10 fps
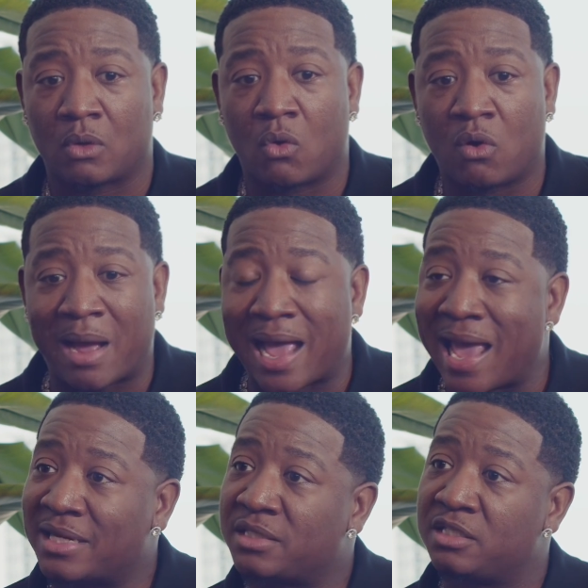or my
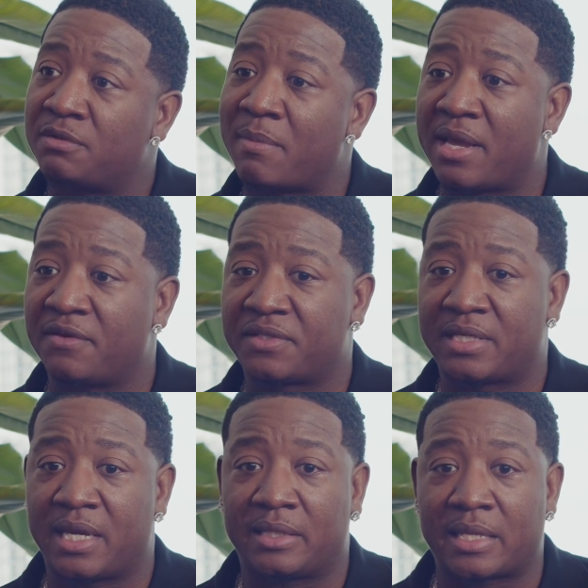actions may have
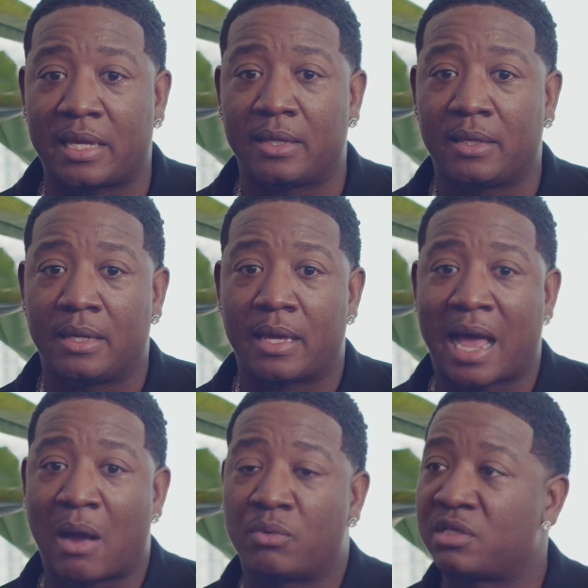said that
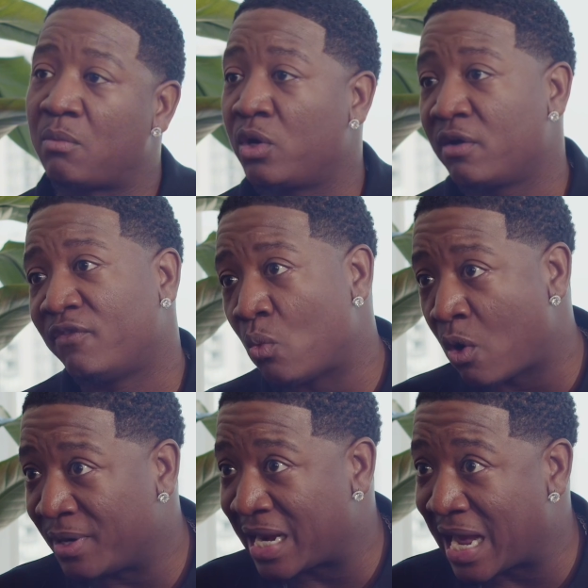I was somewhat of a
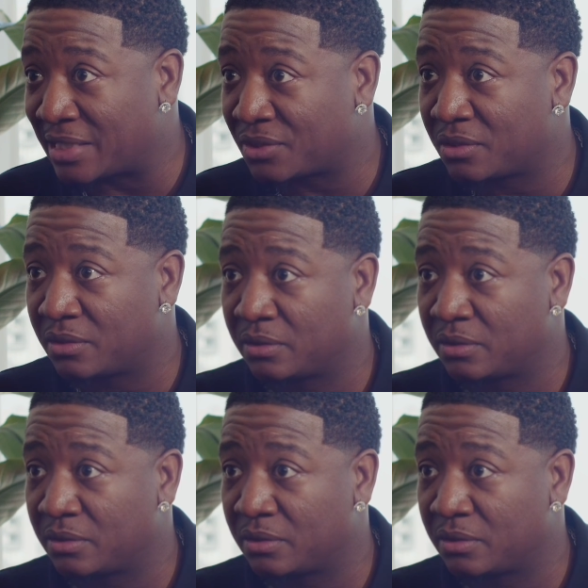womanizer.